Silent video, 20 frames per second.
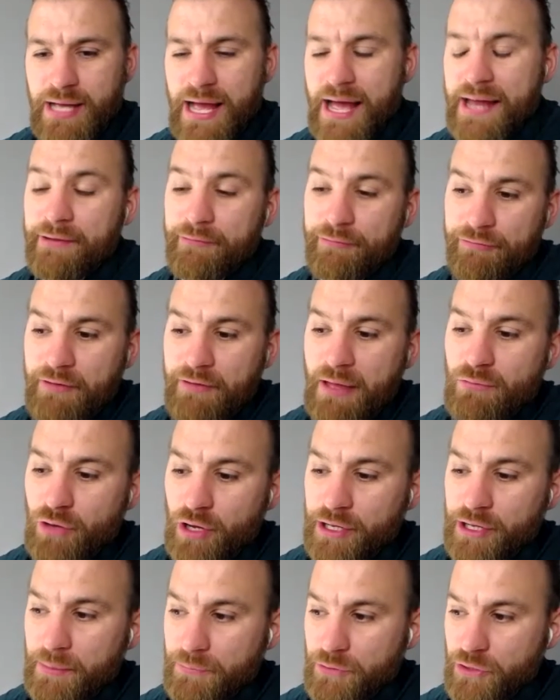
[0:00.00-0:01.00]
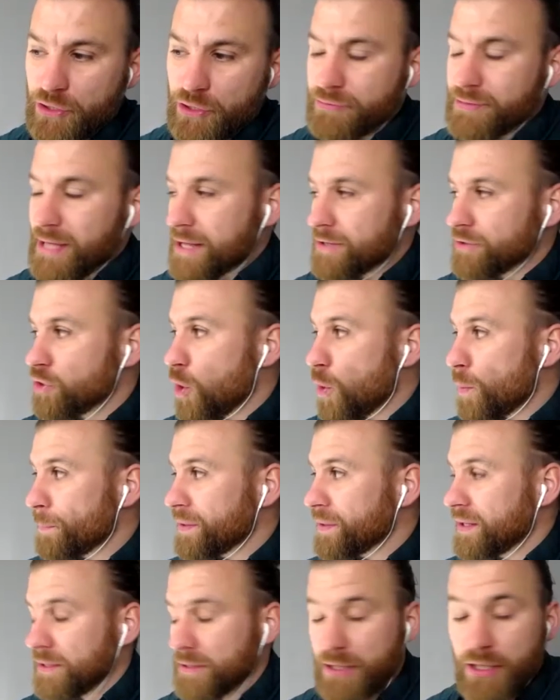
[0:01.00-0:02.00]
And it felt like, that not
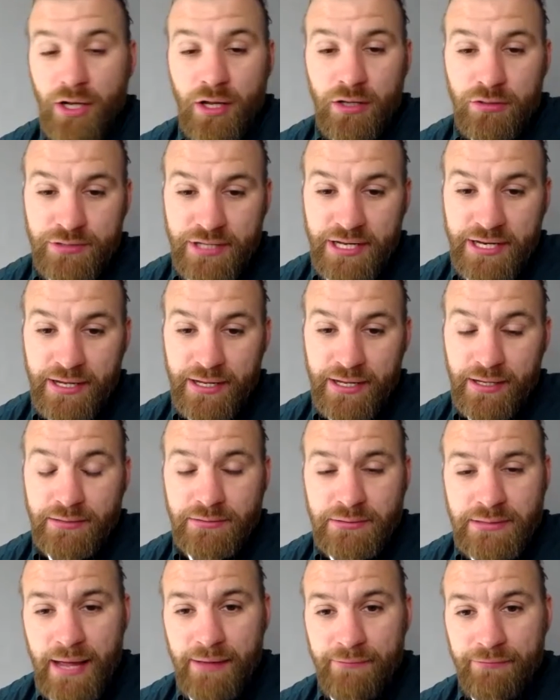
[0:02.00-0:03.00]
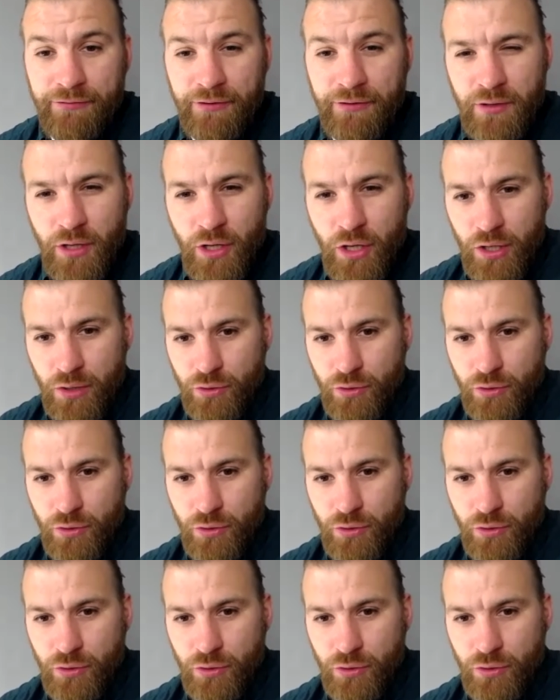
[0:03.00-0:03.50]
being alone in it, that, for,